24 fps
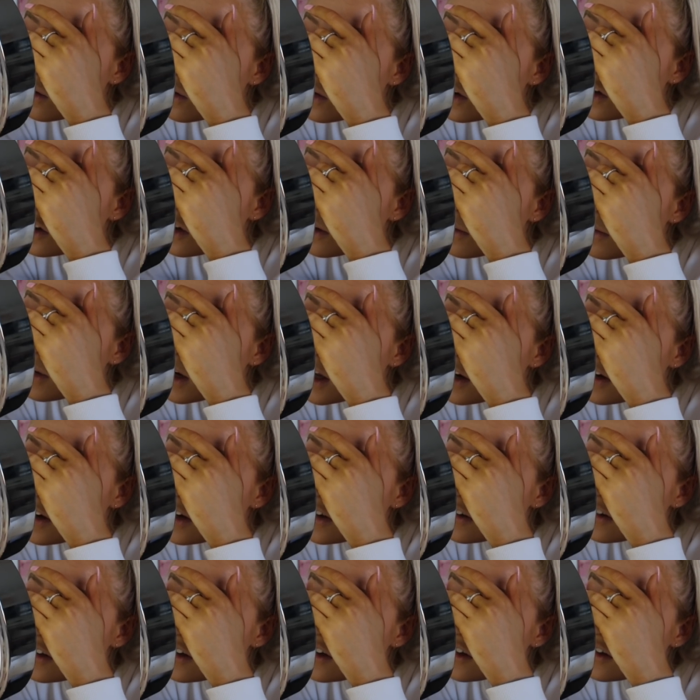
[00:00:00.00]
Which I'm glad I
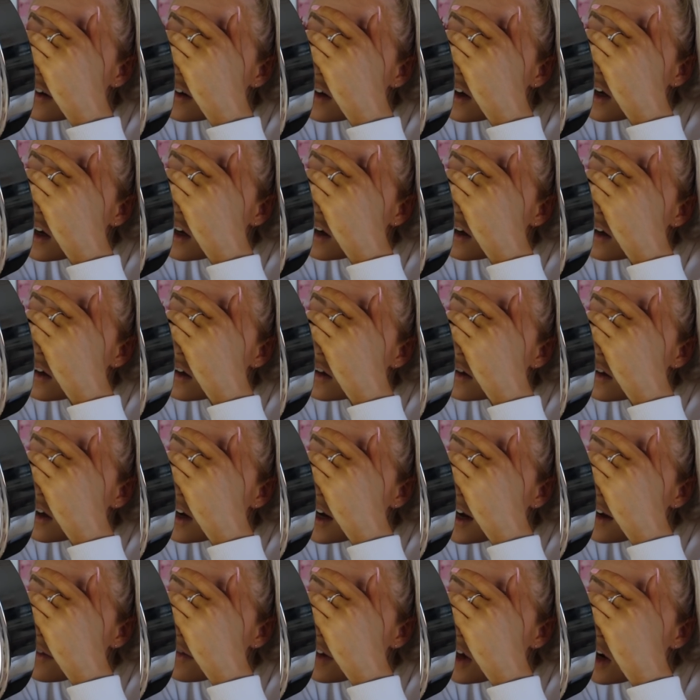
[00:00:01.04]
did, because I
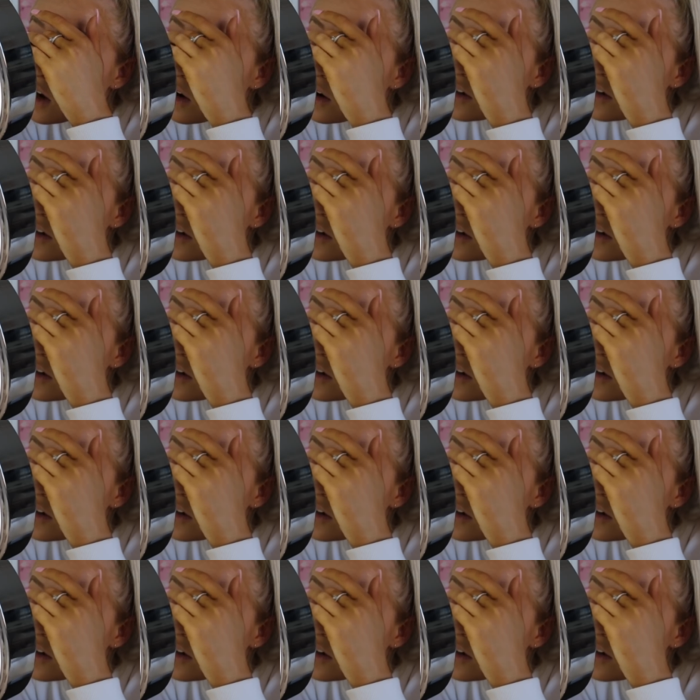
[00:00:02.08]
have that